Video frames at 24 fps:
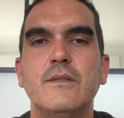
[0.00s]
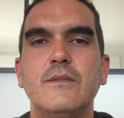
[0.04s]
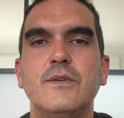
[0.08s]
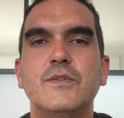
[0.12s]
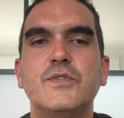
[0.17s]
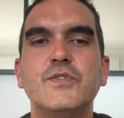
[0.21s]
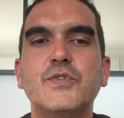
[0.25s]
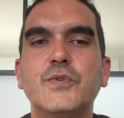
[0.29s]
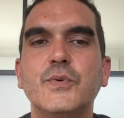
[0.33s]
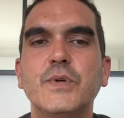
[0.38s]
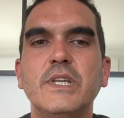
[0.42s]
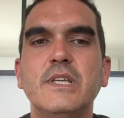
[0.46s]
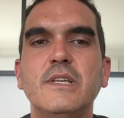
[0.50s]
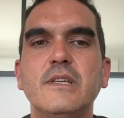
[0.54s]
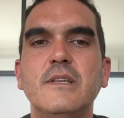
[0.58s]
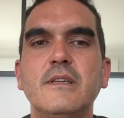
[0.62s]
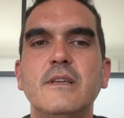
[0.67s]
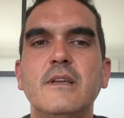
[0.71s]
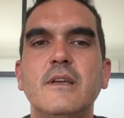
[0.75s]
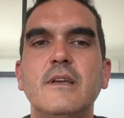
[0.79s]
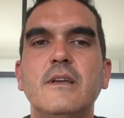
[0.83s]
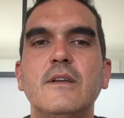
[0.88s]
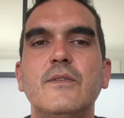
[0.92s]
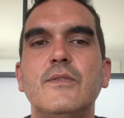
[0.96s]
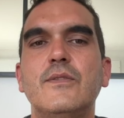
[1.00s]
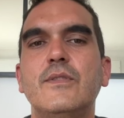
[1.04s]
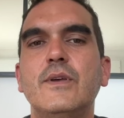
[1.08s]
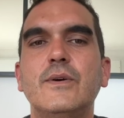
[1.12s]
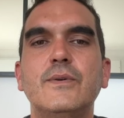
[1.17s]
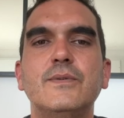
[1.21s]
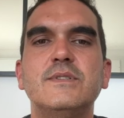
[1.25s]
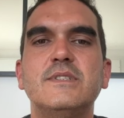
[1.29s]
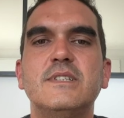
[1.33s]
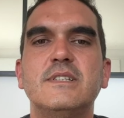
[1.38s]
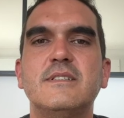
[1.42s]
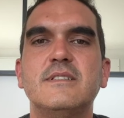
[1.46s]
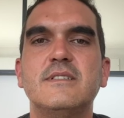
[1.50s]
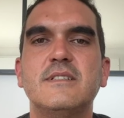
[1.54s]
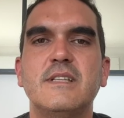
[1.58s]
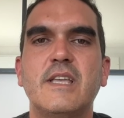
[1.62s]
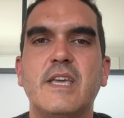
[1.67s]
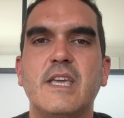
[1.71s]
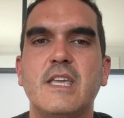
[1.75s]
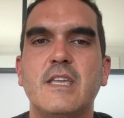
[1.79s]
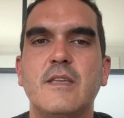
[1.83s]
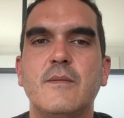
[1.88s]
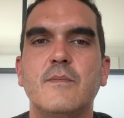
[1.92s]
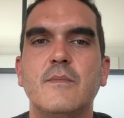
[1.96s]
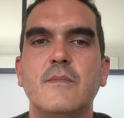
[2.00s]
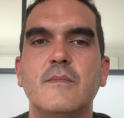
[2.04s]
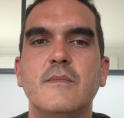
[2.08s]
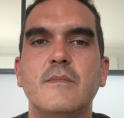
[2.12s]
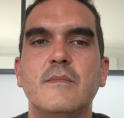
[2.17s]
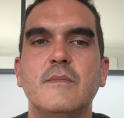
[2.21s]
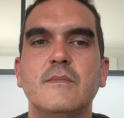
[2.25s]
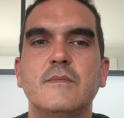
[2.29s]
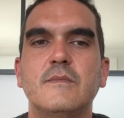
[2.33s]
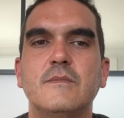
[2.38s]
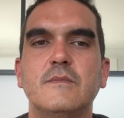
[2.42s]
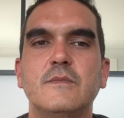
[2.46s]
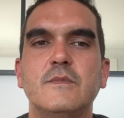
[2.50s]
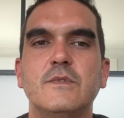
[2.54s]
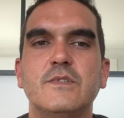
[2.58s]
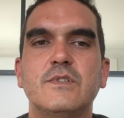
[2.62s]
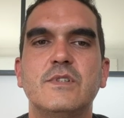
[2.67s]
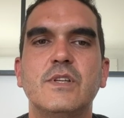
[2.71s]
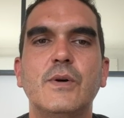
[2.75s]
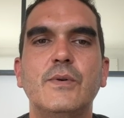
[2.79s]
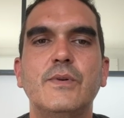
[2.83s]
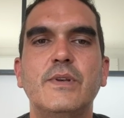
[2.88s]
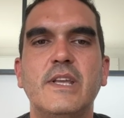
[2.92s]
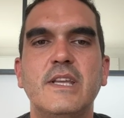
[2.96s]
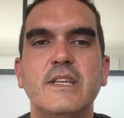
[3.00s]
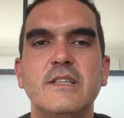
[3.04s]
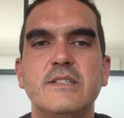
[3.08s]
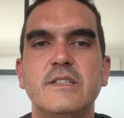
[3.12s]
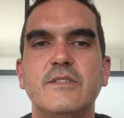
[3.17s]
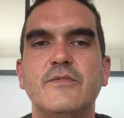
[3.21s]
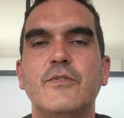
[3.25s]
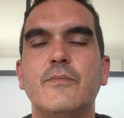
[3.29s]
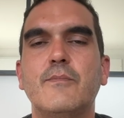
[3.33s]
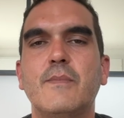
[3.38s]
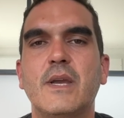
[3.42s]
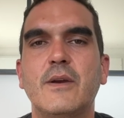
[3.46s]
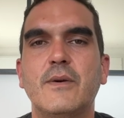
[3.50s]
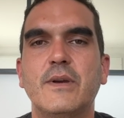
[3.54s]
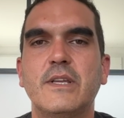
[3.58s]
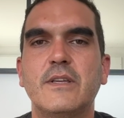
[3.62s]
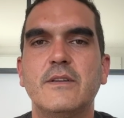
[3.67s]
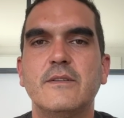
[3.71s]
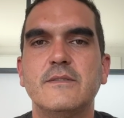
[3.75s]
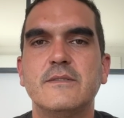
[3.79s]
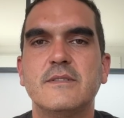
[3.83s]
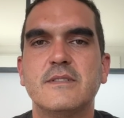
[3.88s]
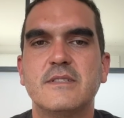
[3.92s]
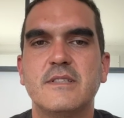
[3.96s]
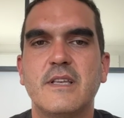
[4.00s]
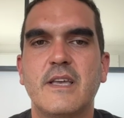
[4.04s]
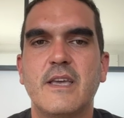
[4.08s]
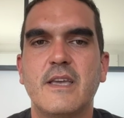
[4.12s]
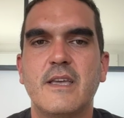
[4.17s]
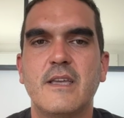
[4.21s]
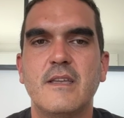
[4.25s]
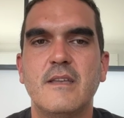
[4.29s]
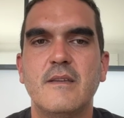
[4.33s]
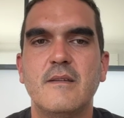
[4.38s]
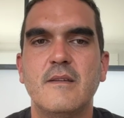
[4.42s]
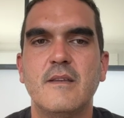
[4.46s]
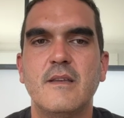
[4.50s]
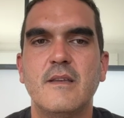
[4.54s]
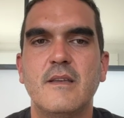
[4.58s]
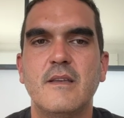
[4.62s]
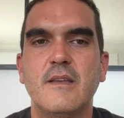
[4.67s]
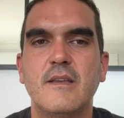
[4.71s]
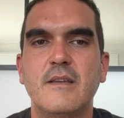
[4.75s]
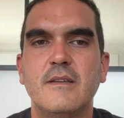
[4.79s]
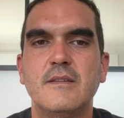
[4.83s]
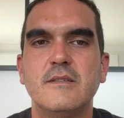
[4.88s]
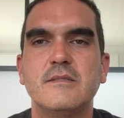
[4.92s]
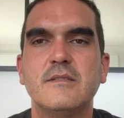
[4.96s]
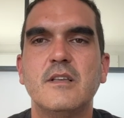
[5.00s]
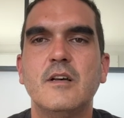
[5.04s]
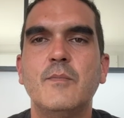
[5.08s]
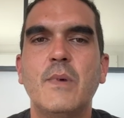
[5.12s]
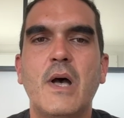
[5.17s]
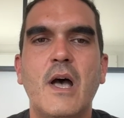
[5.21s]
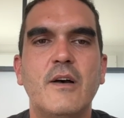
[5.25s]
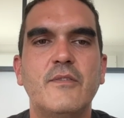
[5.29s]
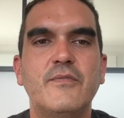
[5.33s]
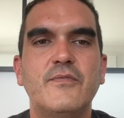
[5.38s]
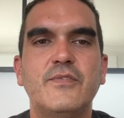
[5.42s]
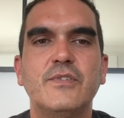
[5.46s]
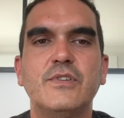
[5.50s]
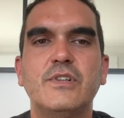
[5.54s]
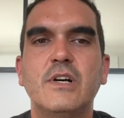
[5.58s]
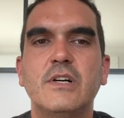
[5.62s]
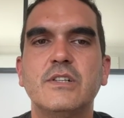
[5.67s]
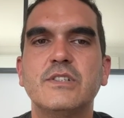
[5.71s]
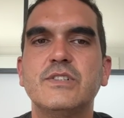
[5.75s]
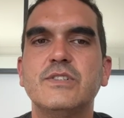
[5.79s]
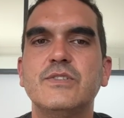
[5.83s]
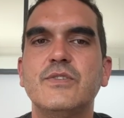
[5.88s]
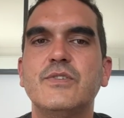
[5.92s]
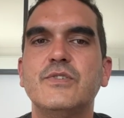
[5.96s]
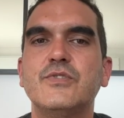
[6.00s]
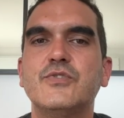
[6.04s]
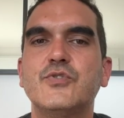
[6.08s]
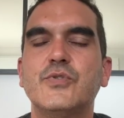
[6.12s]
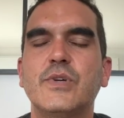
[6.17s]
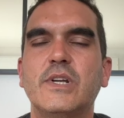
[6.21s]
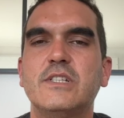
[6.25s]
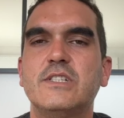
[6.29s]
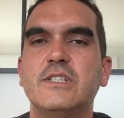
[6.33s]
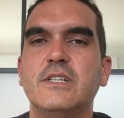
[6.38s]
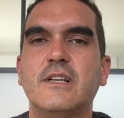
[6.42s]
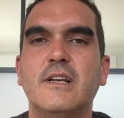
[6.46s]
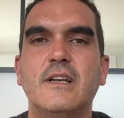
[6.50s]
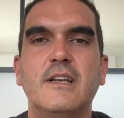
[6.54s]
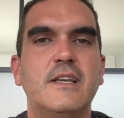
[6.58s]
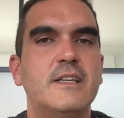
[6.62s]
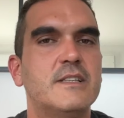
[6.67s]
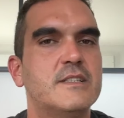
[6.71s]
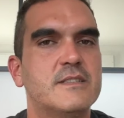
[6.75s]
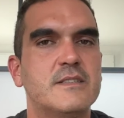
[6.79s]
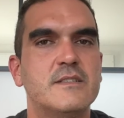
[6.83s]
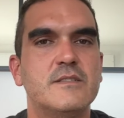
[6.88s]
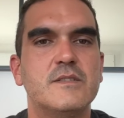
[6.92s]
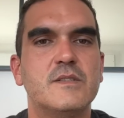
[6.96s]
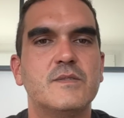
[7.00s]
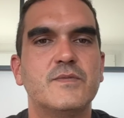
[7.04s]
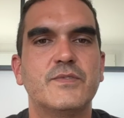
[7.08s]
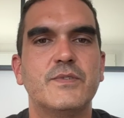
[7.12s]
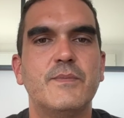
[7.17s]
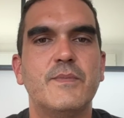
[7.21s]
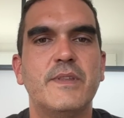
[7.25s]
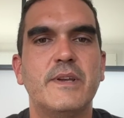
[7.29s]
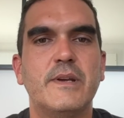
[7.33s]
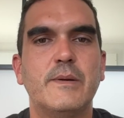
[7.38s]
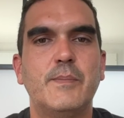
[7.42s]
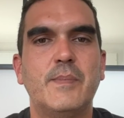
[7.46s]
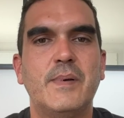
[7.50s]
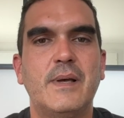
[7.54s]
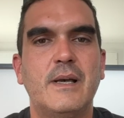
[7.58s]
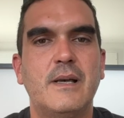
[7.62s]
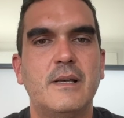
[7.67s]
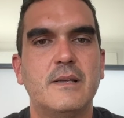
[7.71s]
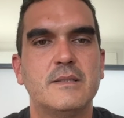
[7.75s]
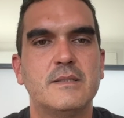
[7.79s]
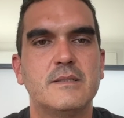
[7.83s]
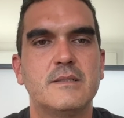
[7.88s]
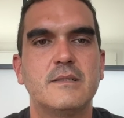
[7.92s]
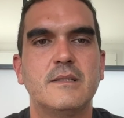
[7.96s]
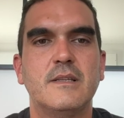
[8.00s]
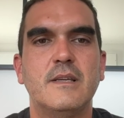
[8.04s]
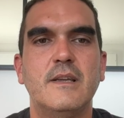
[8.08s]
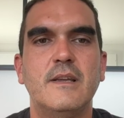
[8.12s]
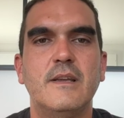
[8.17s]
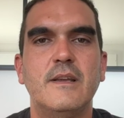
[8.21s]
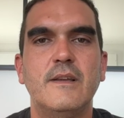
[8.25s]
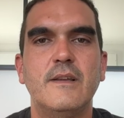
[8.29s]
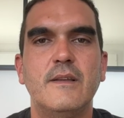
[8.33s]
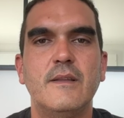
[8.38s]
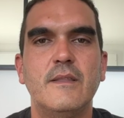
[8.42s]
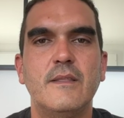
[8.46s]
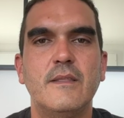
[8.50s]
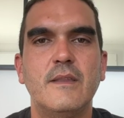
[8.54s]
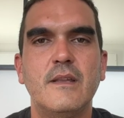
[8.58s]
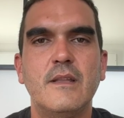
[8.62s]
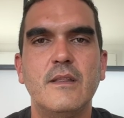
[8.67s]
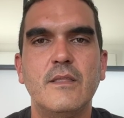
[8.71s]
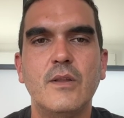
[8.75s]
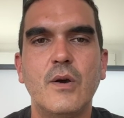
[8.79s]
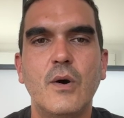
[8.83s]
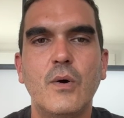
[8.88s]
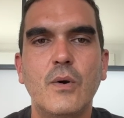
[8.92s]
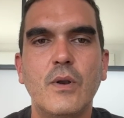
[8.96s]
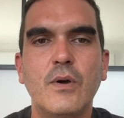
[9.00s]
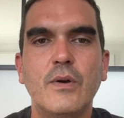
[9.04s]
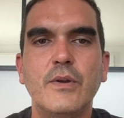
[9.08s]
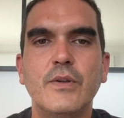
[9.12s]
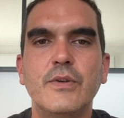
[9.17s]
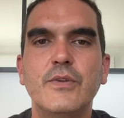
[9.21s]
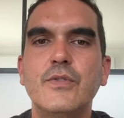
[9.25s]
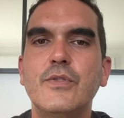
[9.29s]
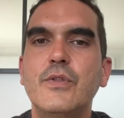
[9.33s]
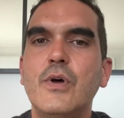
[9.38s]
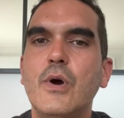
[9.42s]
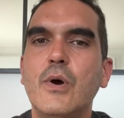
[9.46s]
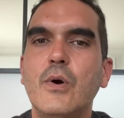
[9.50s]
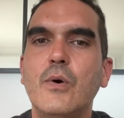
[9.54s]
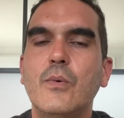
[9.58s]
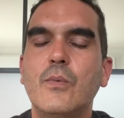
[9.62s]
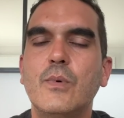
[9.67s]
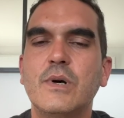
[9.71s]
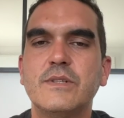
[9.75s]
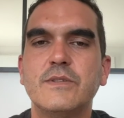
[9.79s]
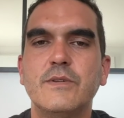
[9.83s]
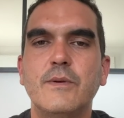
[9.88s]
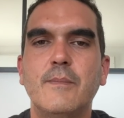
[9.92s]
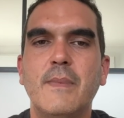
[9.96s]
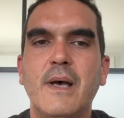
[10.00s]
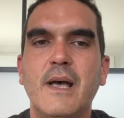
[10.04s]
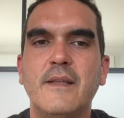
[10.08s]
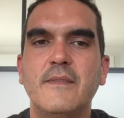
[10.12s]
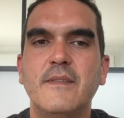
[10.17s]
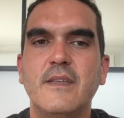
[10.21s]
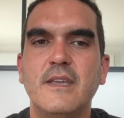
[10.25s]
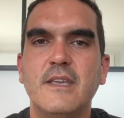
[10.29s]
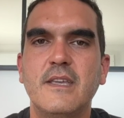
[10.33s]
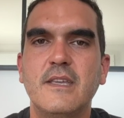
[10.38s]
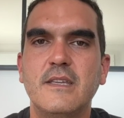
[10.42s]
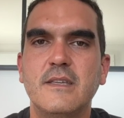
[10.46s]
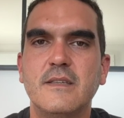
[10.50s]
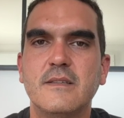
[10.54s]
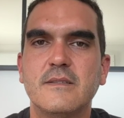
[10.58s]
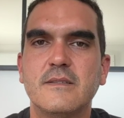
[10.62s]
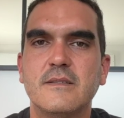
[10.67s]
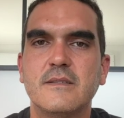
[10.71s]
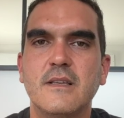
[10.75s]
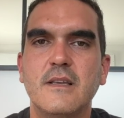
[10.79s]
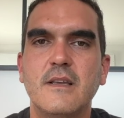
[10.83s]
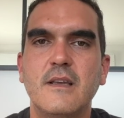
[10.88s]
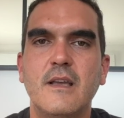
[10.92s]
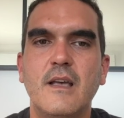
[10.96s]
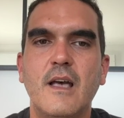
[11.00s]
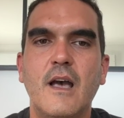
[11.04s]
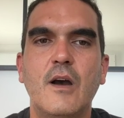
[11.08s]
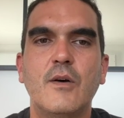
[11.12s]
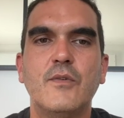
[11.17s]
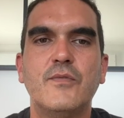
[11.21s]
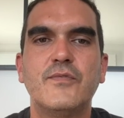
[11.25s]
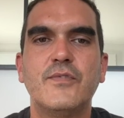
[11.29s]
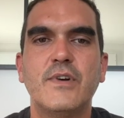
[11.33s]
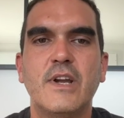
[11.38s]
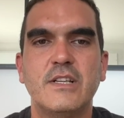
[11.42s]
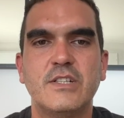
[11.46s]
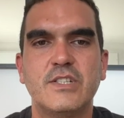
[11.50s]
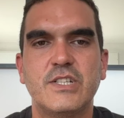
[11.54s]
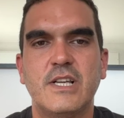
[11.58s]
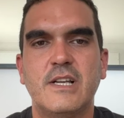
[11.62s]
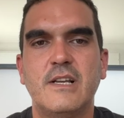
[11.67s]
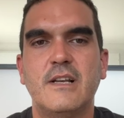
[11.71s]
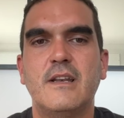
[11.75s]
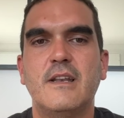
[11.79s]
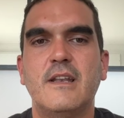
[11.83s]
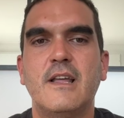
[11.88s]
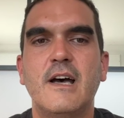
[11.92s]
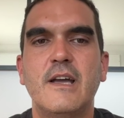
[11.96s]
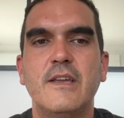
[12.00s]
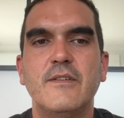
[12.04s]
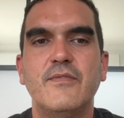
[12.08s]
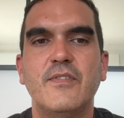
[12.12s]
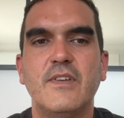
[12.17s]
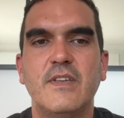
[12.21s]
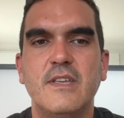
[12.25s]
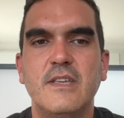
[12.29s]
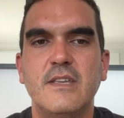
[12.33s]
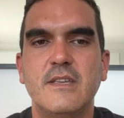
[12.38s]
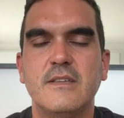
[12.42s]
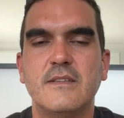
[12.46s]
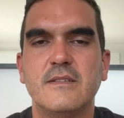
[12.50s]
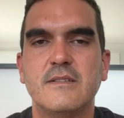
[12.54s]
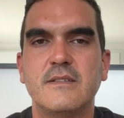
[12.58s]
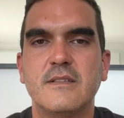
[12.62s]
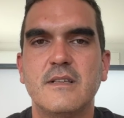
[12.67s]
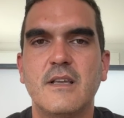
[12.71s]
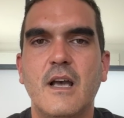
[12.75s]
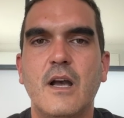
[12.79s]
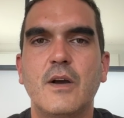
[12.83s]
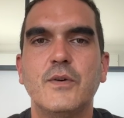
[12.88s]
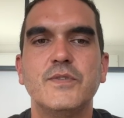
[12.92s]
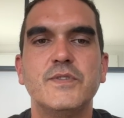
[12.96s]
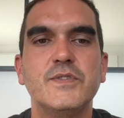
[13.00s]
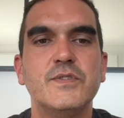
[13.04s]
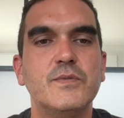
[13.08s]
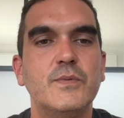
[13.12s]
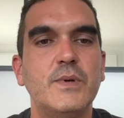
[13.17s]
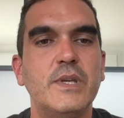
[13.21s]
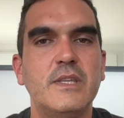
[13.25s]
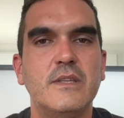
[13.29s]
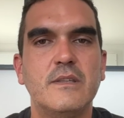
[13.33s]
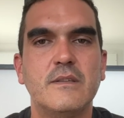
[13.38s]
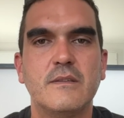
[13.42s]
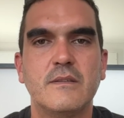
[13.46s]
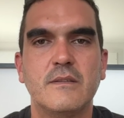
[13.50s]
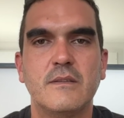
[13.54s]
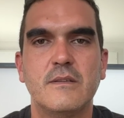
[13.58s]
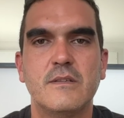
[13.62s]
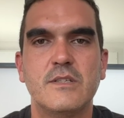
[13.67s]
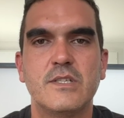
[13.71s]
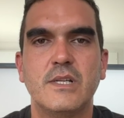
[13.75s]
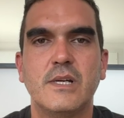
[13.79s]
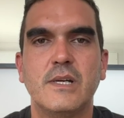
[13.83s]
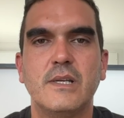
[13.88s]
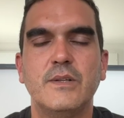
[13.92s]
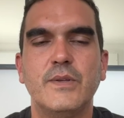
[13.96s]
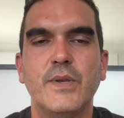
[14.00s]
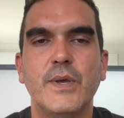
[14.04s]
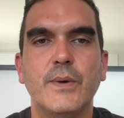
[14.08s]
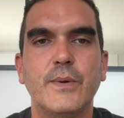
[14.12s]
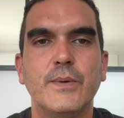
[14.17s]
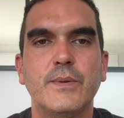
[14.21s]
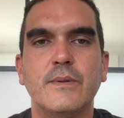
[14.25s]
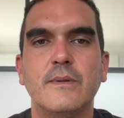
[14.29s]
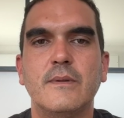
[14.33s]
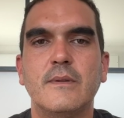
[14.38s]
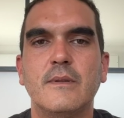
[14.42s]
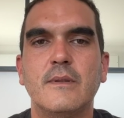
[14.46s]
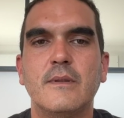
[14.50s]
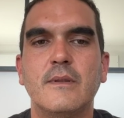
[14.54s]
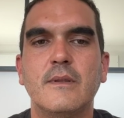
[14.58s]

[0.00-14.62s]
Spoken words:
The tree knows its name, so Native Americans say. Some have forgotten the tragic lessons from their past. They no longer know what a man is, how fragile life is, how sweet childhood.